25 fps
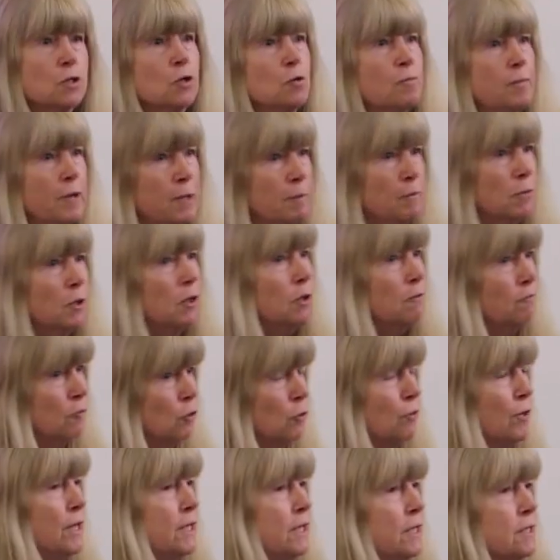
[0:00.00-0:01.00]
I know people have
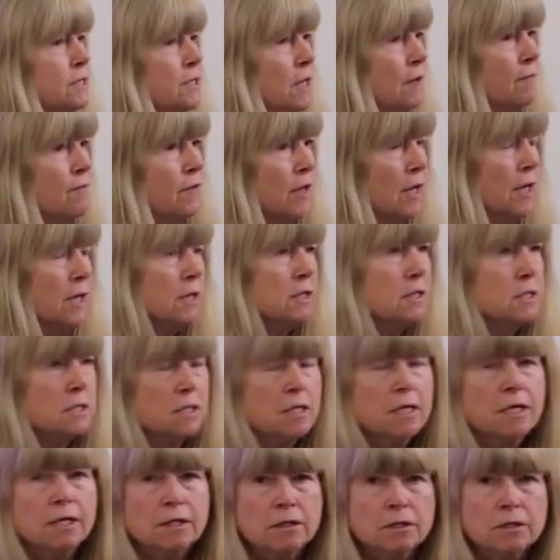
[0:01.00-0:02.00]
already done that
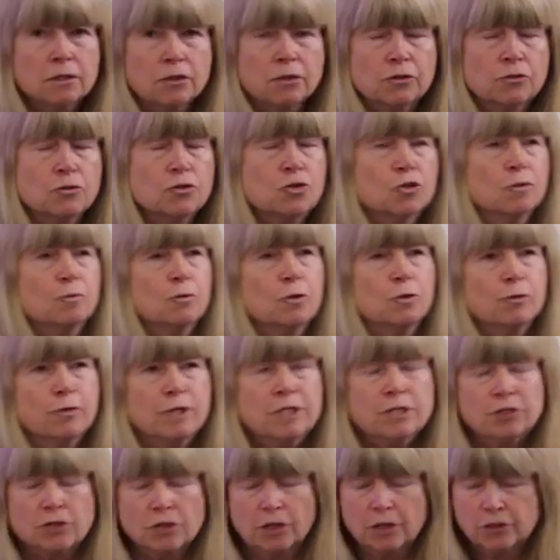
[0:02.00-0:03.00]
in consumer
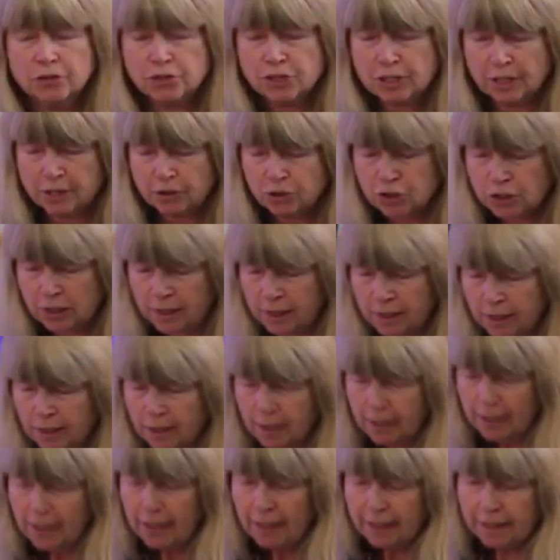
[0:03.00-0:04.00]
research, actually,
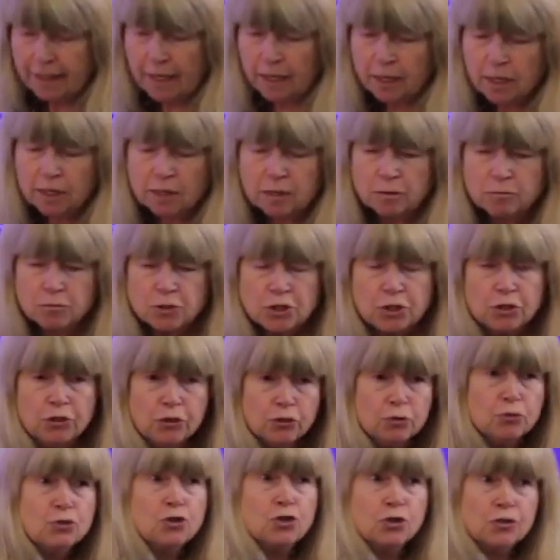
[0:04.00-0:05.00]
getting them to
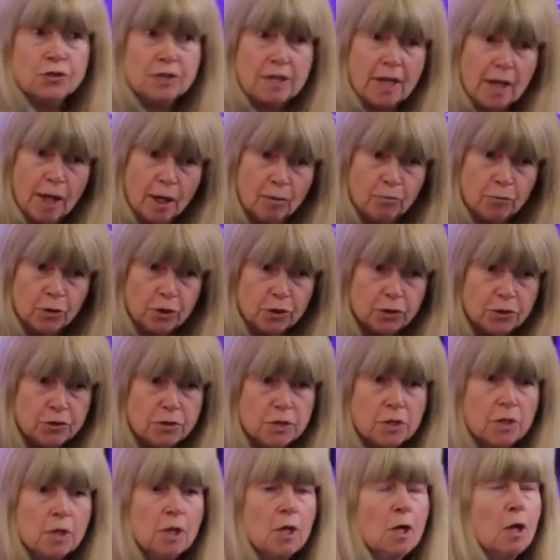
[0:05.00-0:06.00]
use just
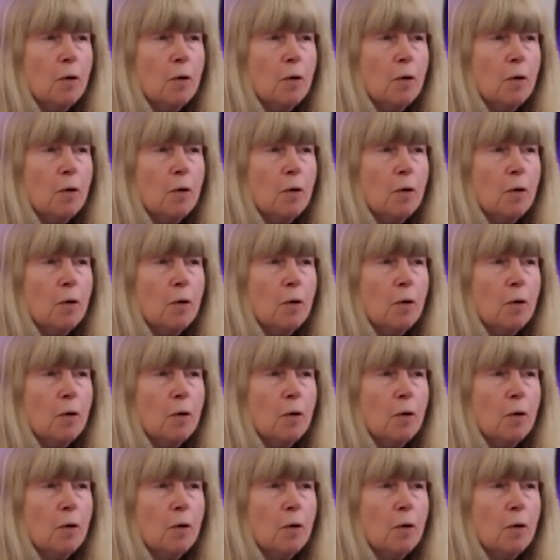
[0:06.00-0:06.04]
cameras.